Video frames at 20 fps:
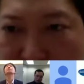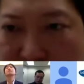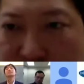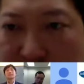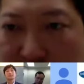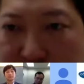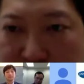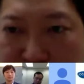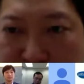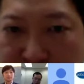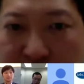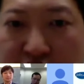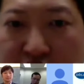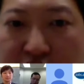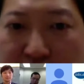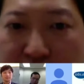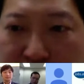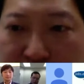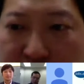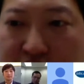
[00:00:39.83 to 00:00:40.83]
type of
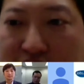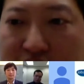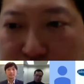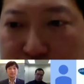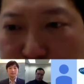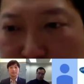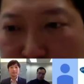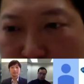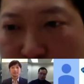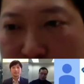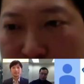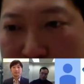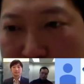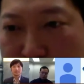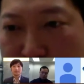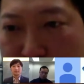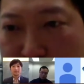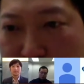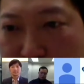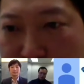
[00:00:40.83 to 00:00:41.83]
international
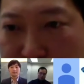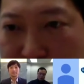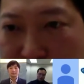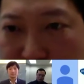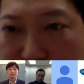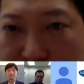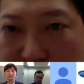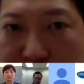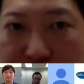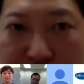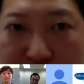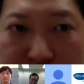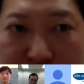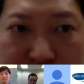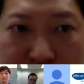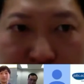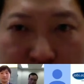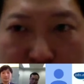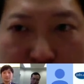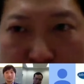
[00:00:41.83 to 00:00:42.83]
collaborations.
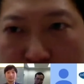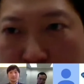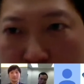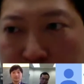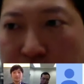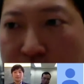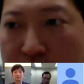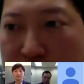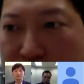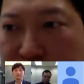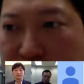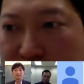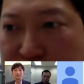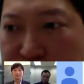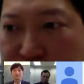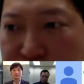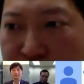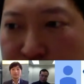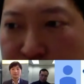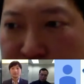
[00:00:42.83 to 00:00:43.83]
So one part is
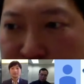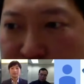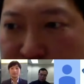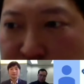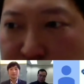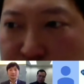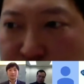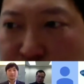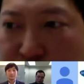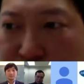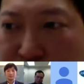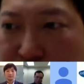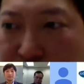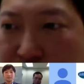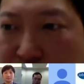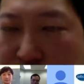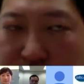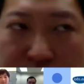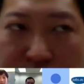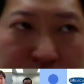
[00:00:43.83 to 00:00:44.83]
for industry,
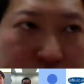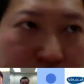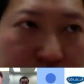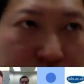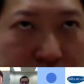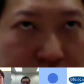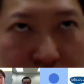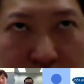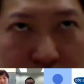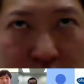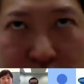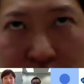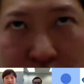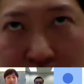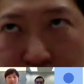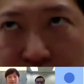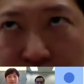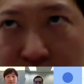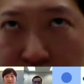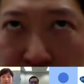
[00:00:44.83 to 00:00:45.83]
and
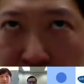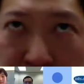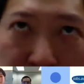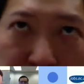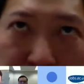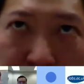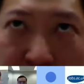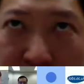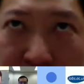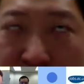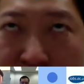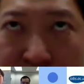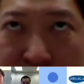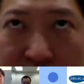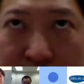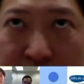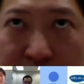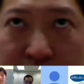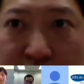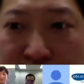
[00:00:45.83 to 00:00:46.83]
some
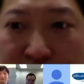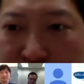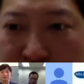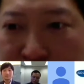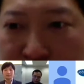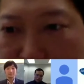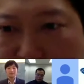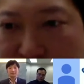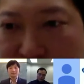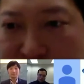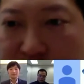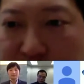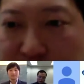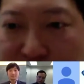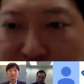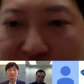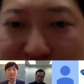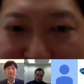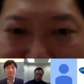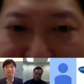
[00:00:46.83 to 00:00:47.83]

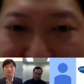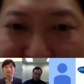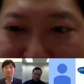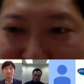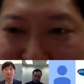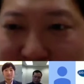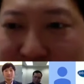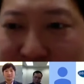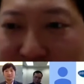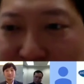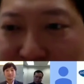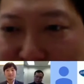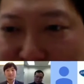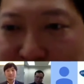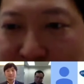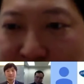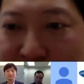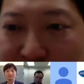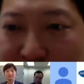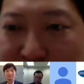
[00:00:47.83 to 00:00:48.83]
Chinese cities have
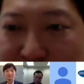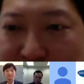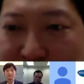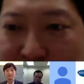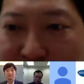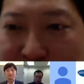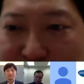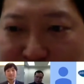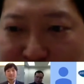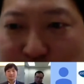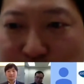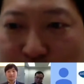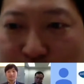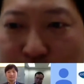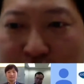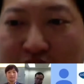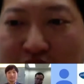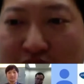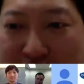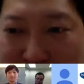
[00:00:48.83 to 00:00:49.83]
so-called
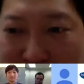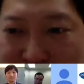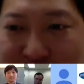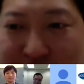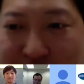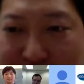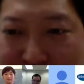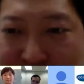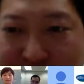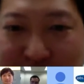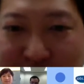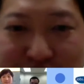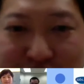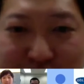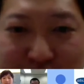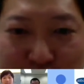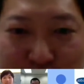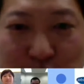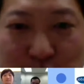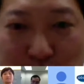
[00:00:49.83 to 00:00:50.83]
high-tech
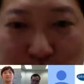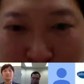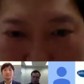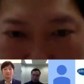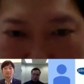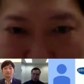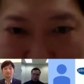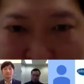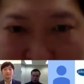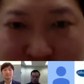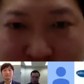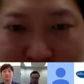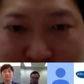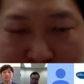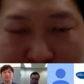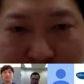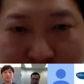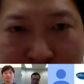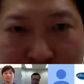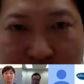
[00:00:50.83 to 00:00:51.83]
industrial parks,
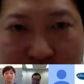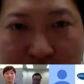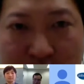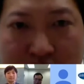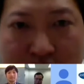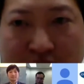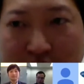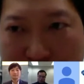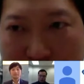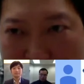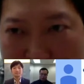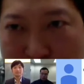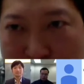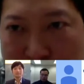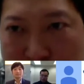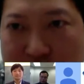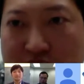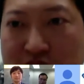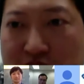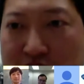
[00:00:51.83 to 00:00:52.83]
so they can host
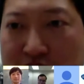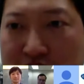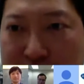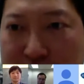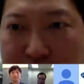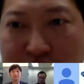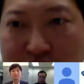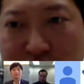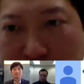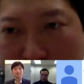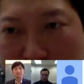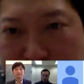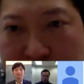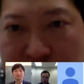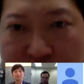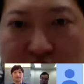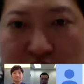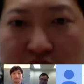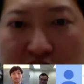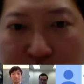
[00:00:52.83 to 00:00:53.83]
this type of
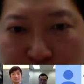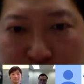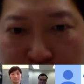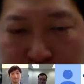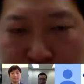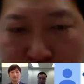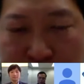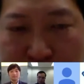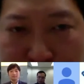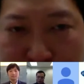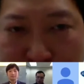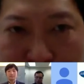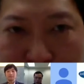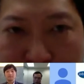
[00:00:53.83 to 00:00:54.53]
collaborations.